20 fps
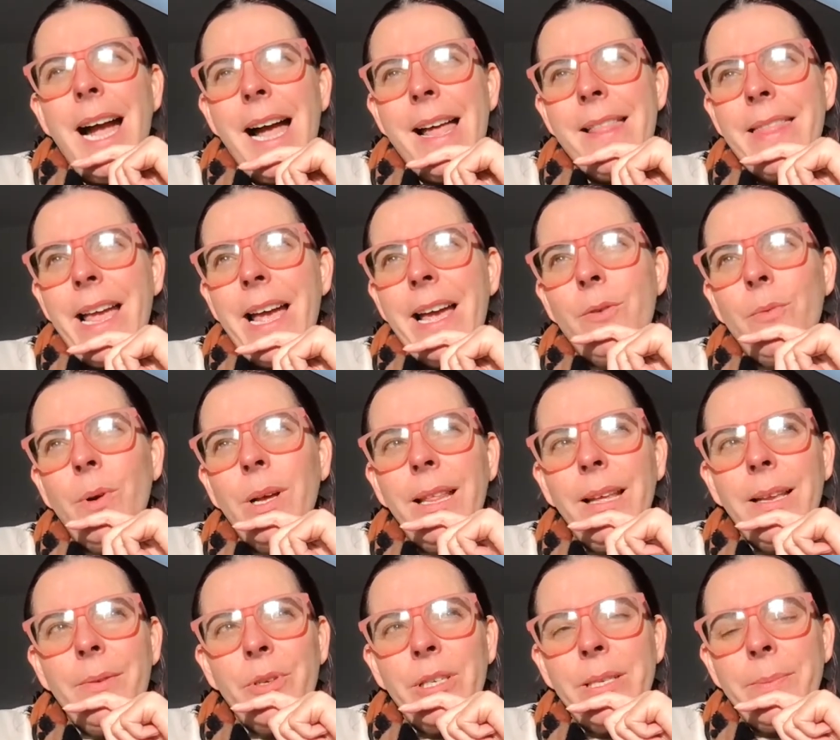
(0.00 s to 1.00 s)
And then
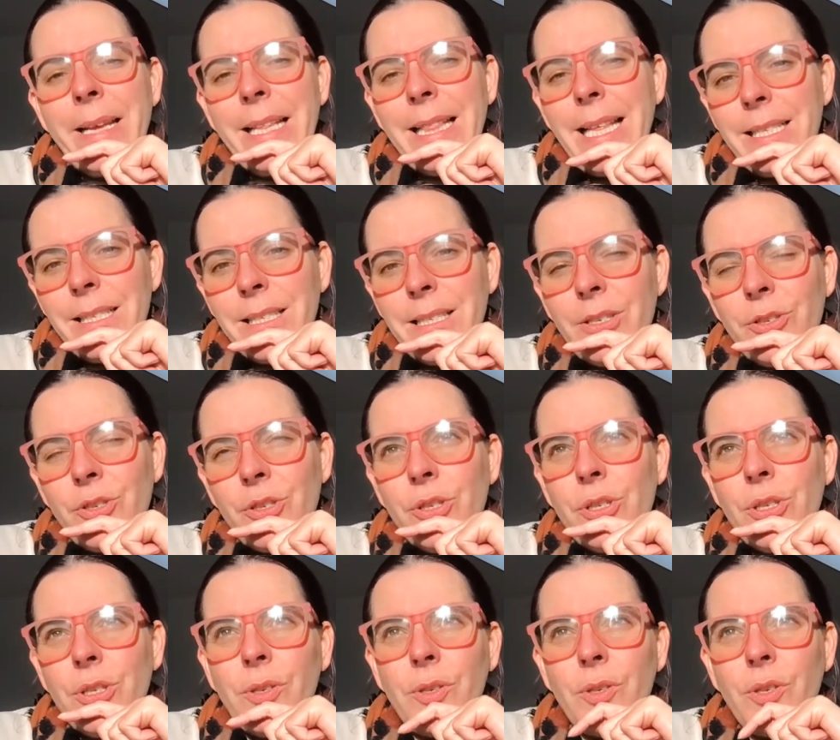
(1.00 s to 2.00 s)
when we'd made that decision
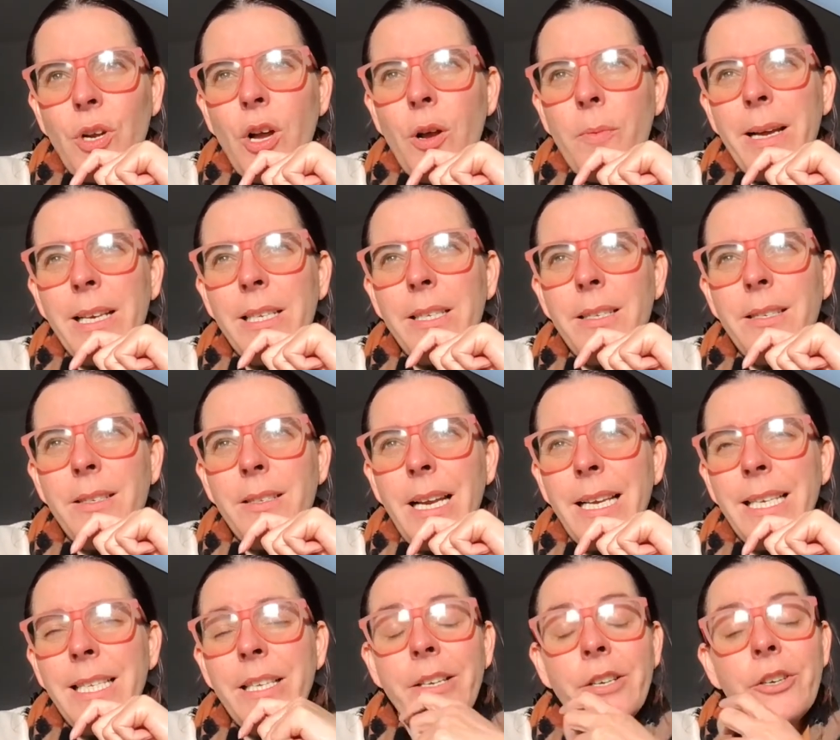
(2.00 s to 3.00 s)
to stop, I just
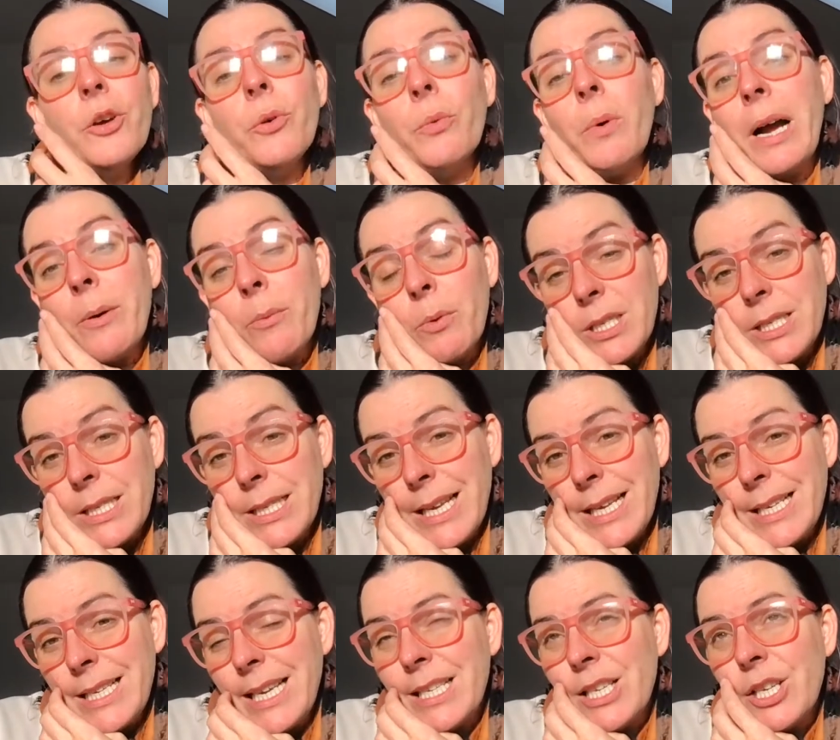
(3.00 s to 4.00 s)
I didn't know what I
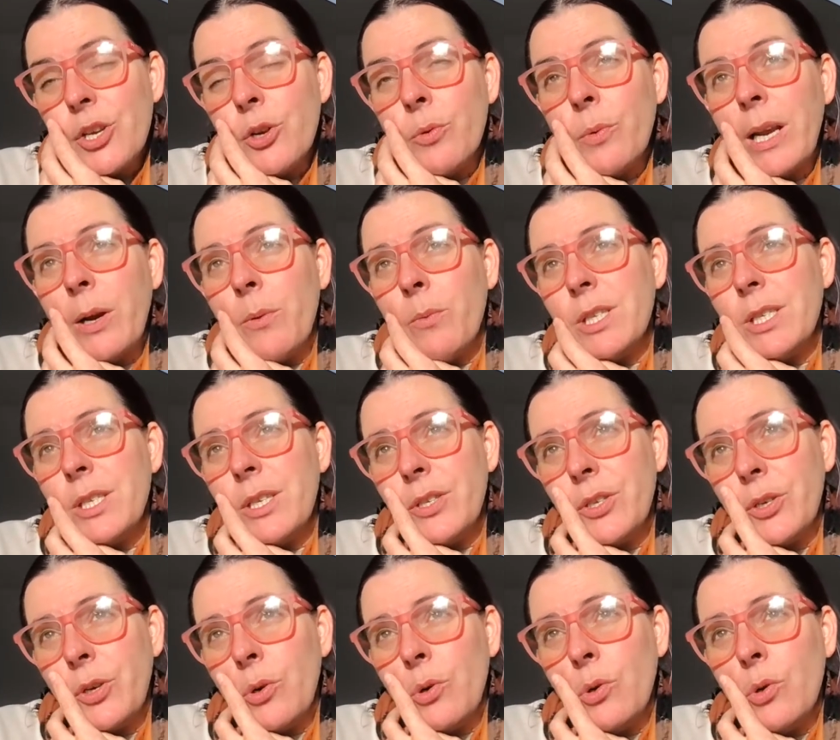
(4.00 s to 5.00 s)
wanted. I didn't know where I wanted
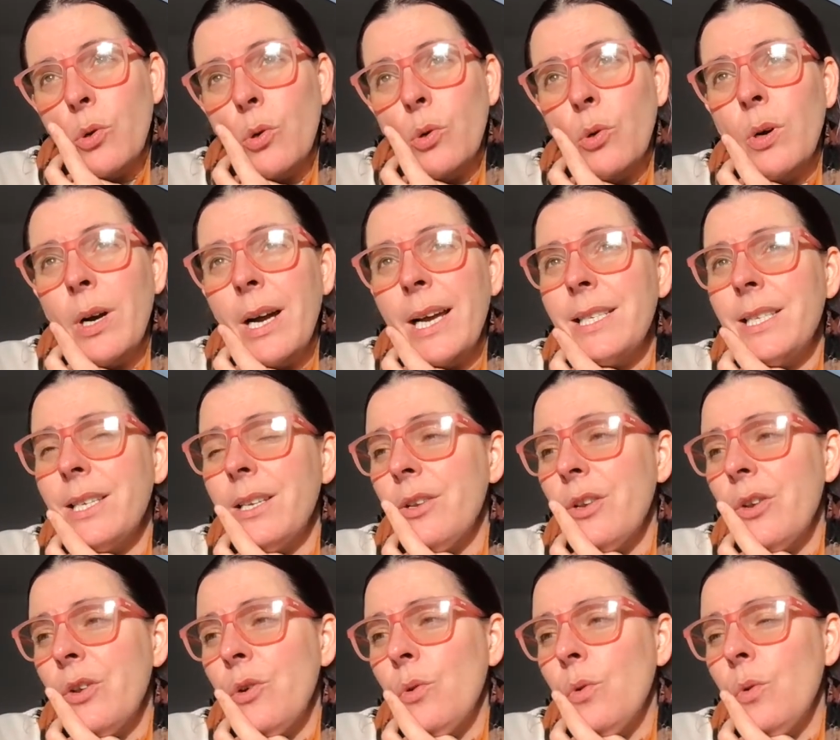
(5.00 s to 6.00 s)
to go. I
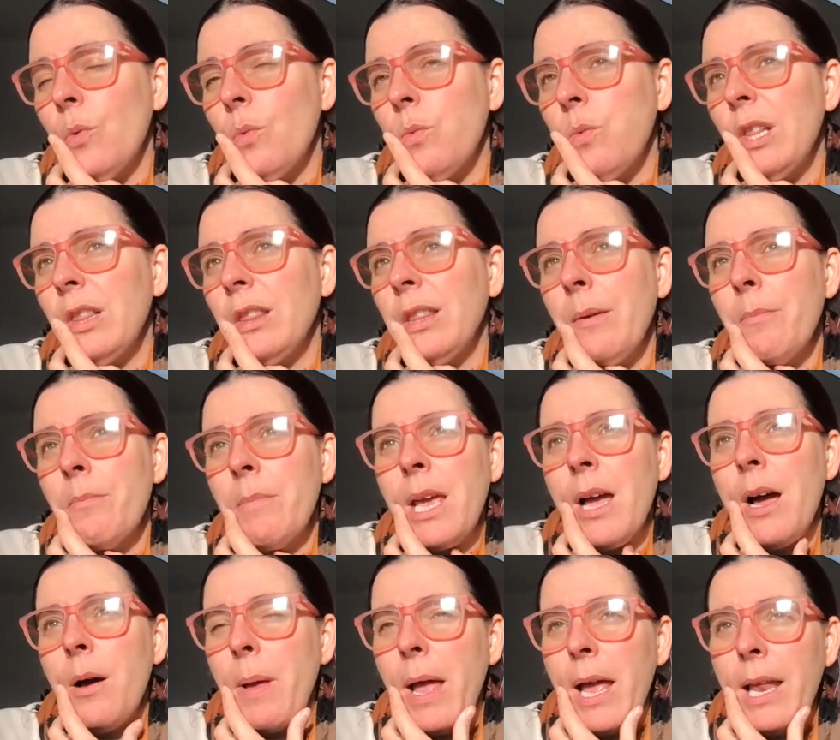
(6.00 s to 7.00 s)
didn't know what lit me
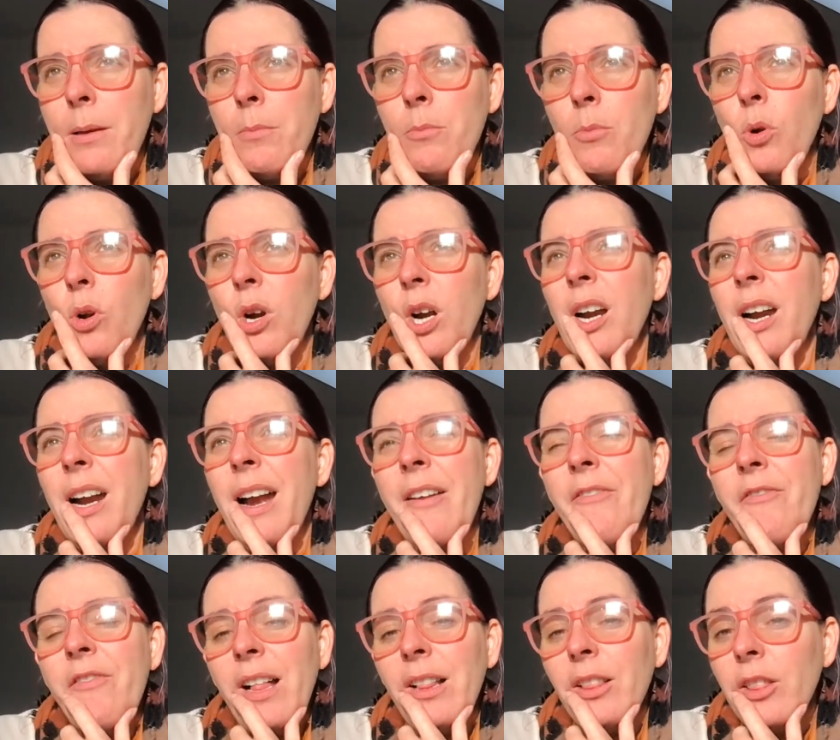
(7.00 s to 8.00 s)
up anymore. I
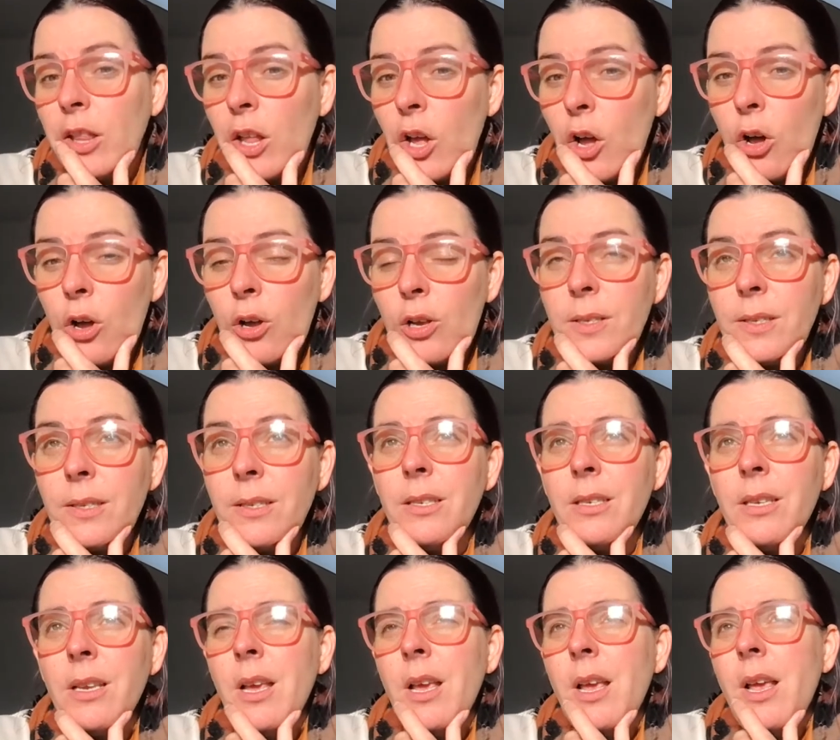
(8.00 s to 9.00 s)
felt
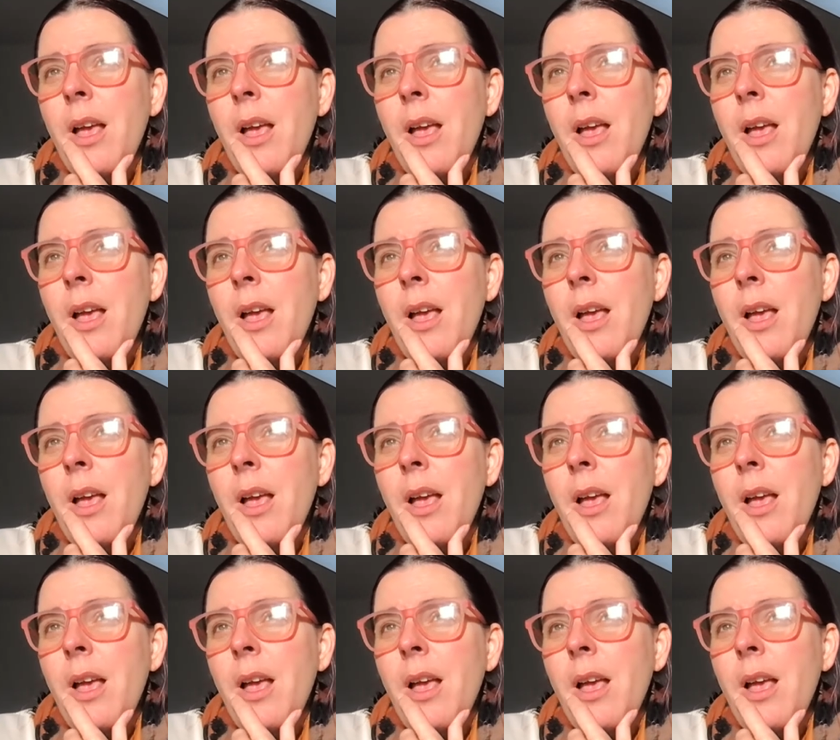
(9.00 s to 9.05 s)
lost.